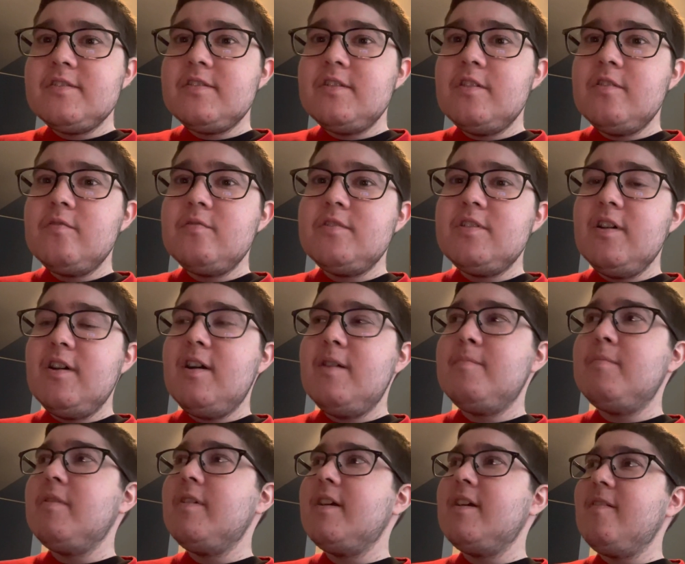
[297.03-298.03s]
no Don
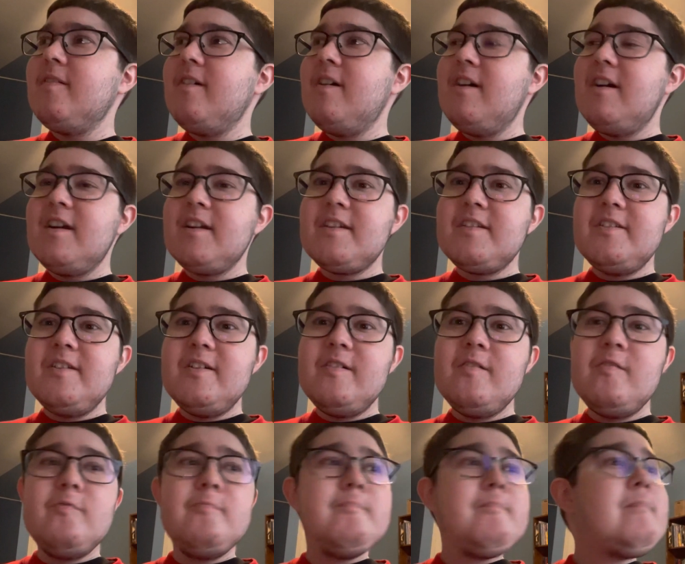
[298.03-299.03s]
Blaylock,
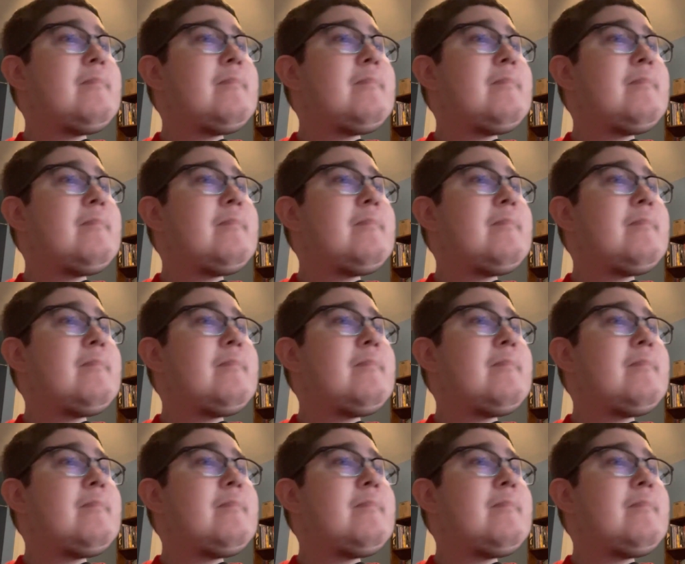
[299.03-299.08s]
no